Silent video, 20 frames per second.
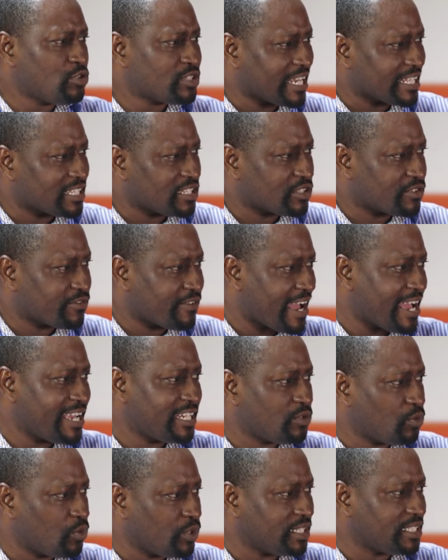are you
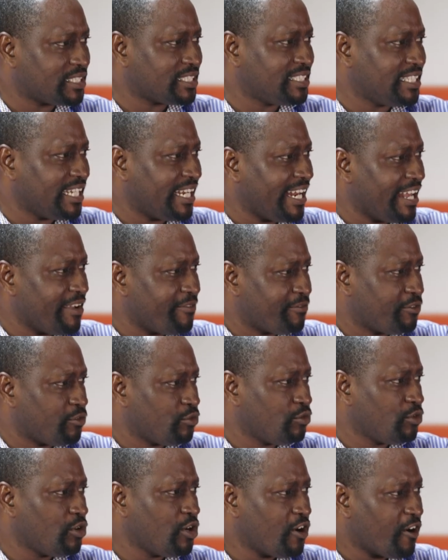satisfied with the
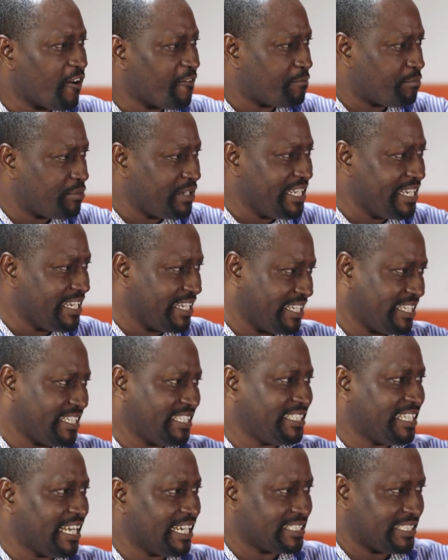level of play
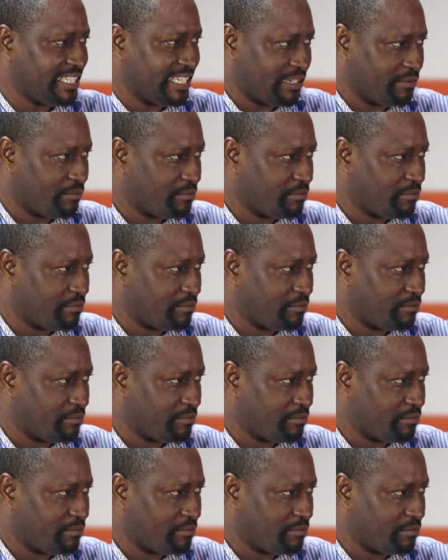in that